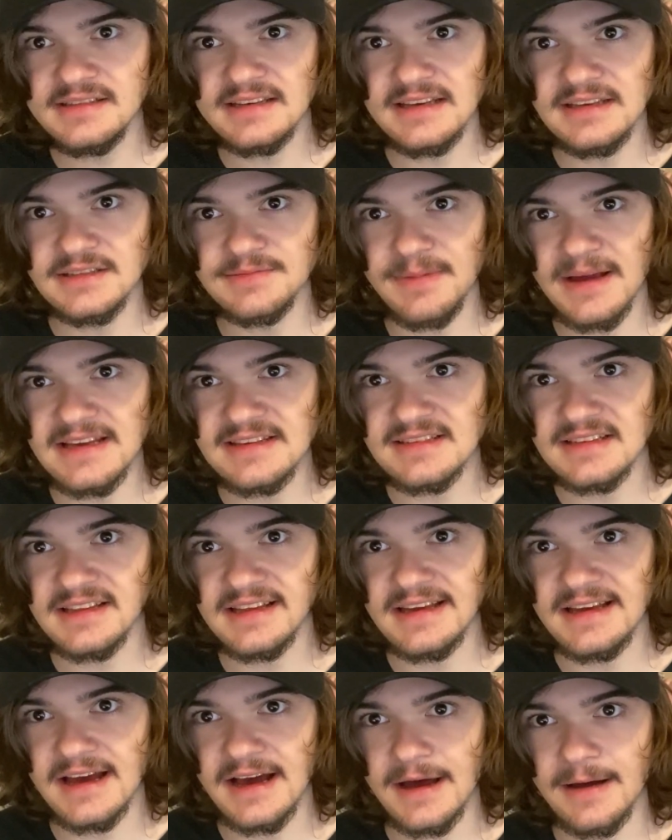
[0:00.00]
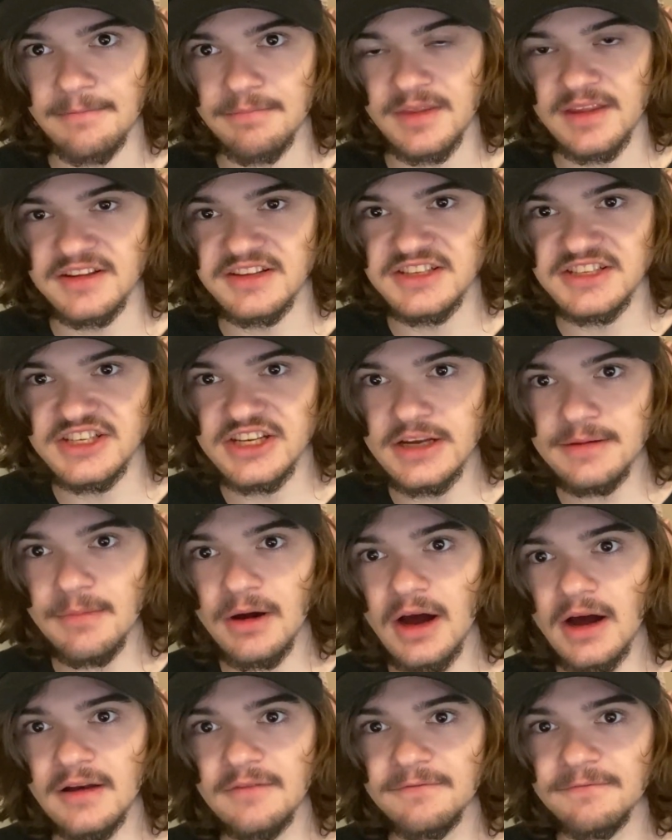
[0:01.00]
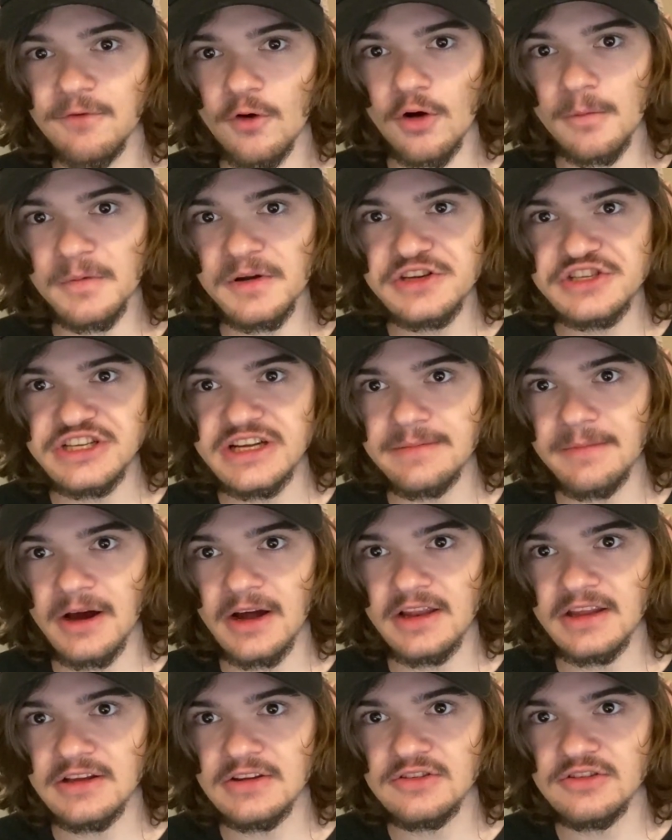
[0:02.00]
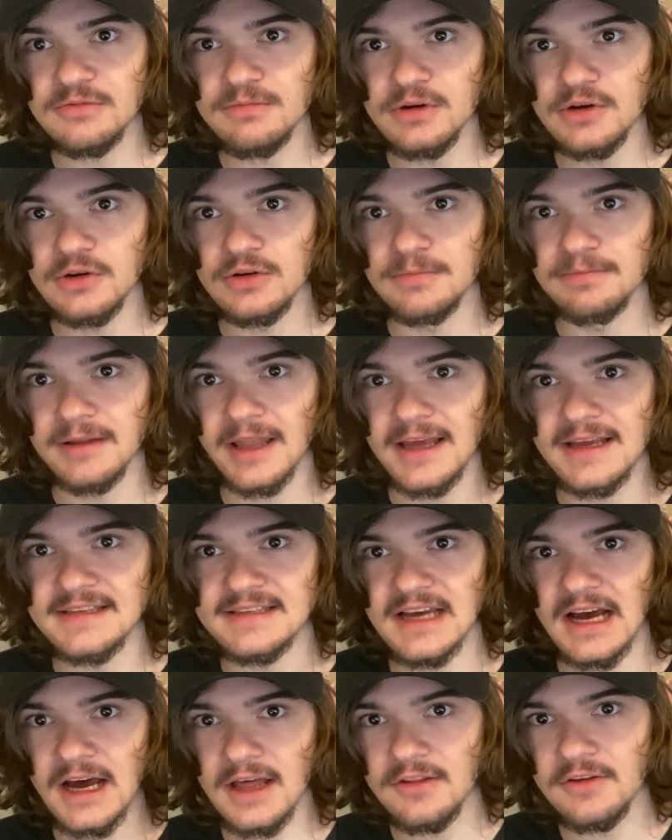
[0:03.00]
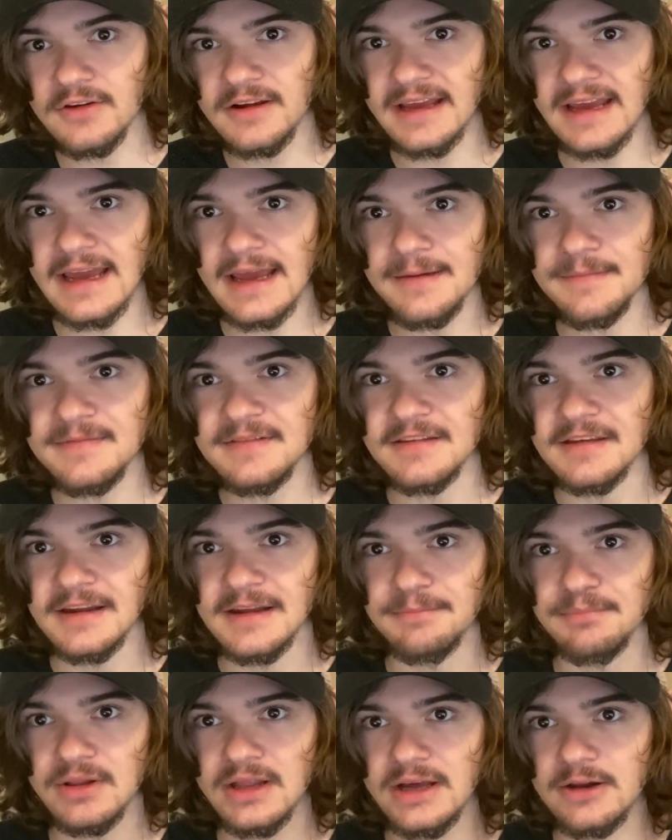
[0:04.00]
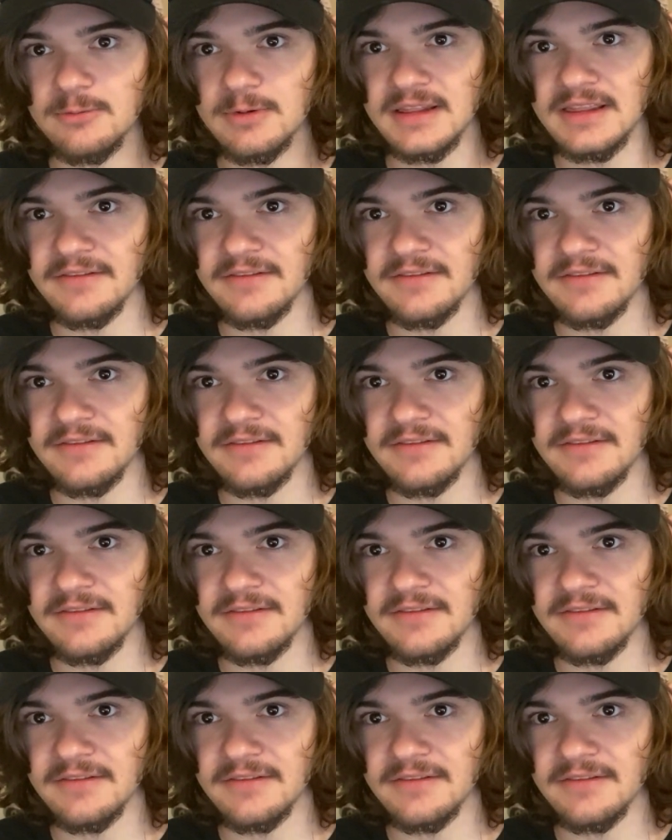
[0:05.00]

He's basically a Gmod, former Gmod YouTuber who plays other games, and he played with